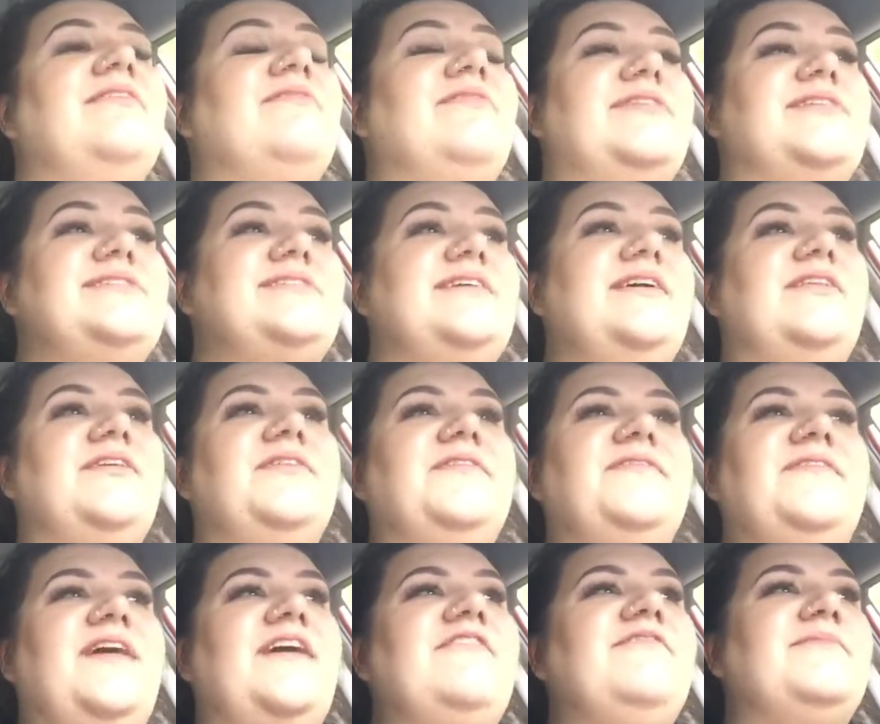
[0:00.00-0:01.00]
Where's the other
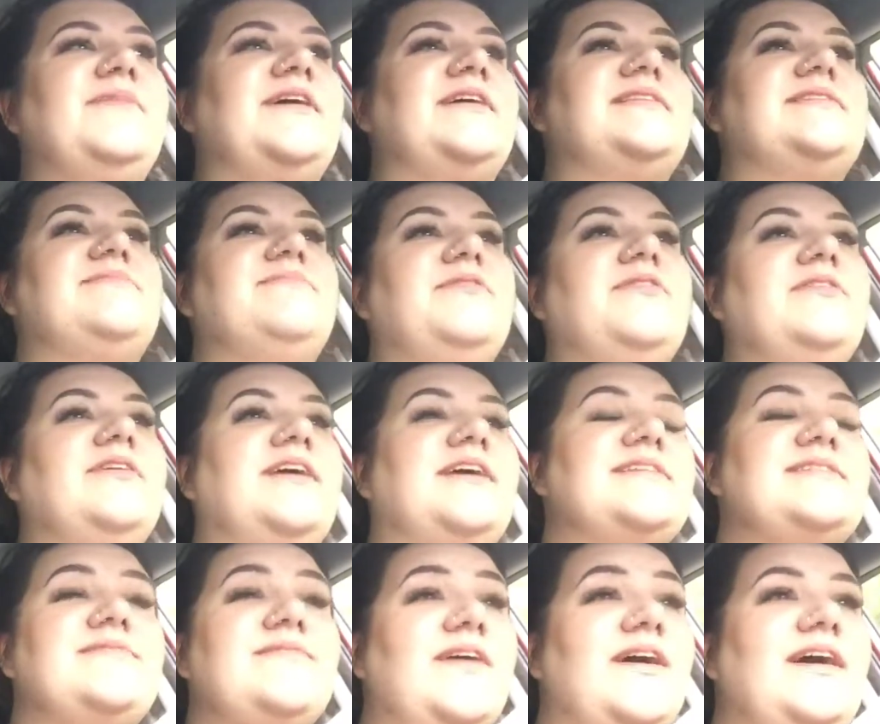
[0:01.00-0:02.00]
5 months? Well,
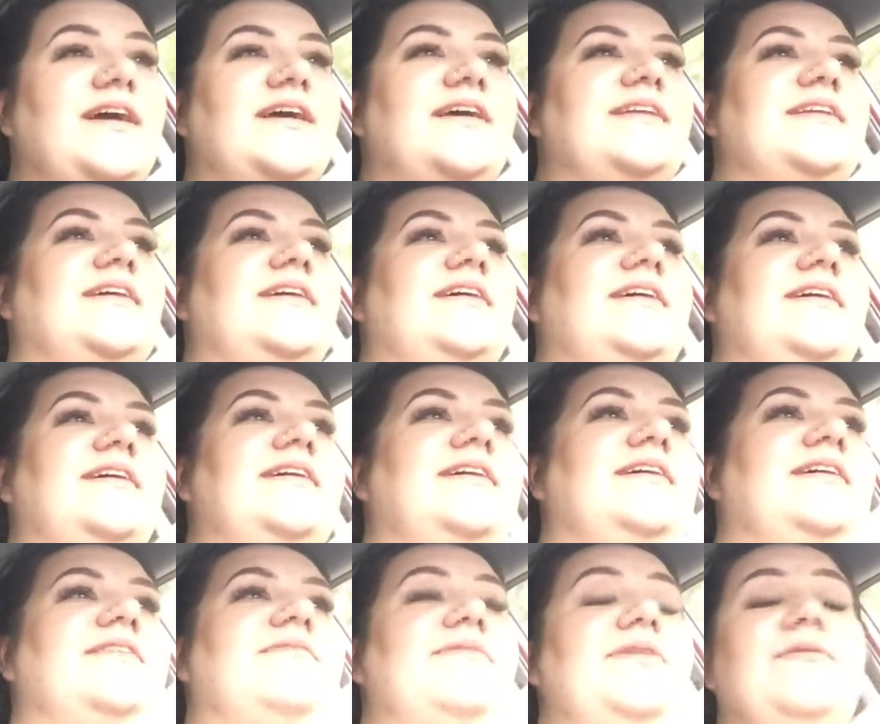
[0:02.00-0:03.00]
guess what?
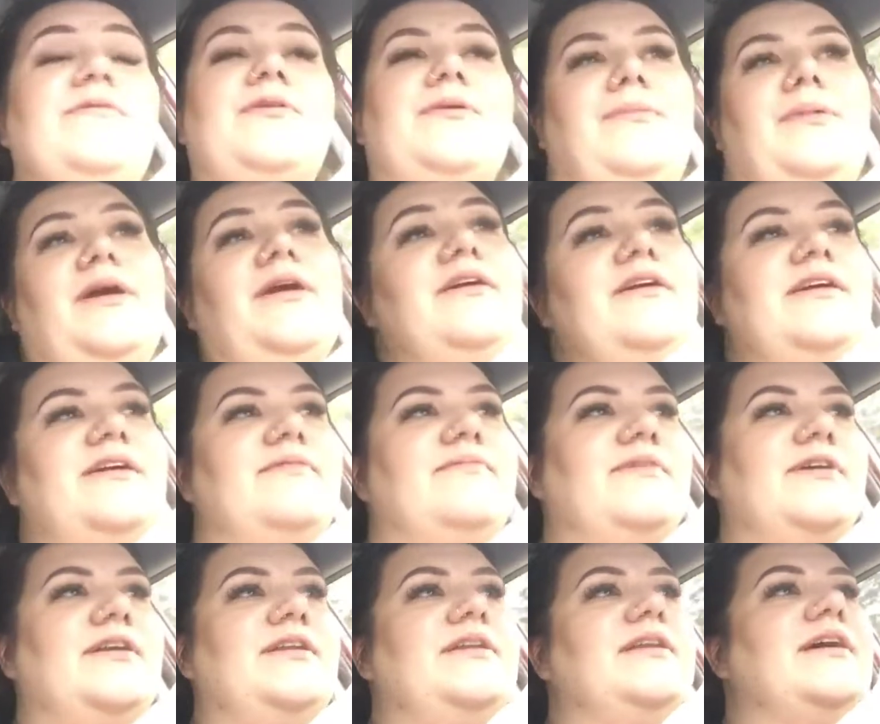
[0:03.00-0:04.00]
We weren't married
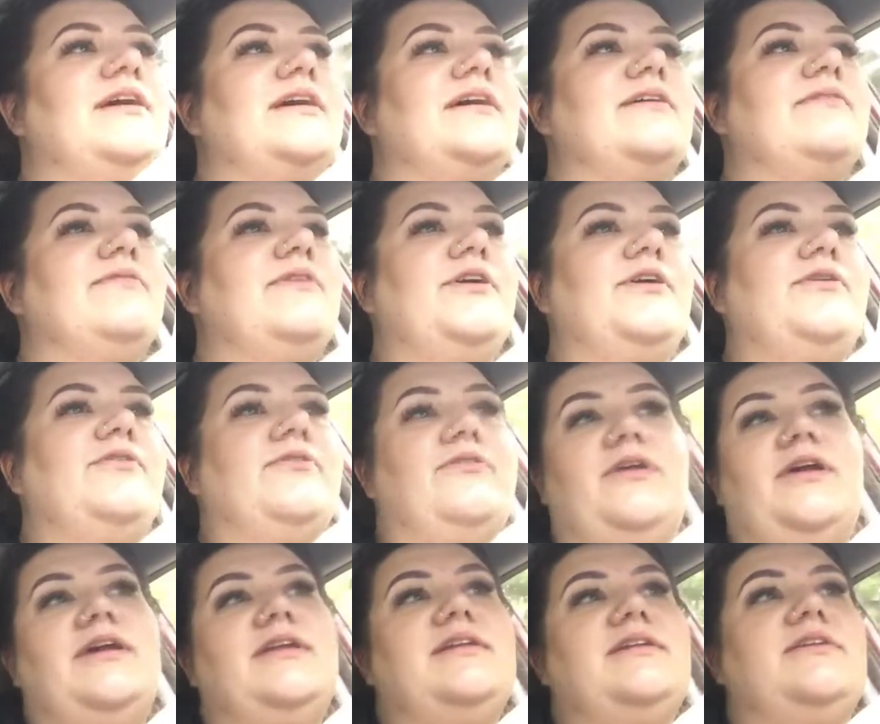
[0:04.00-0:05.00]
when we
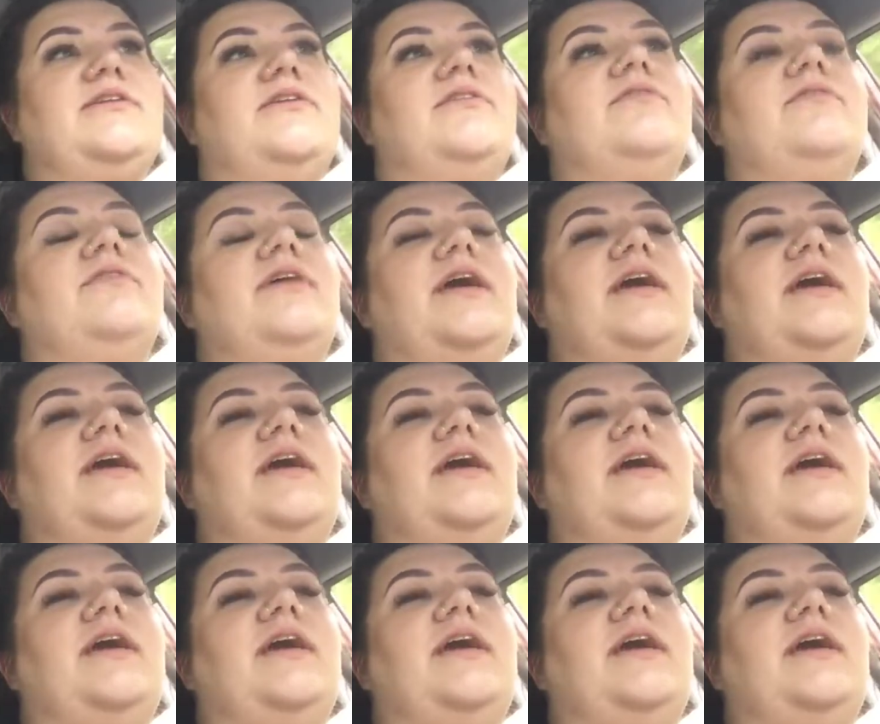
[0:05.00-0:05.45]
created you.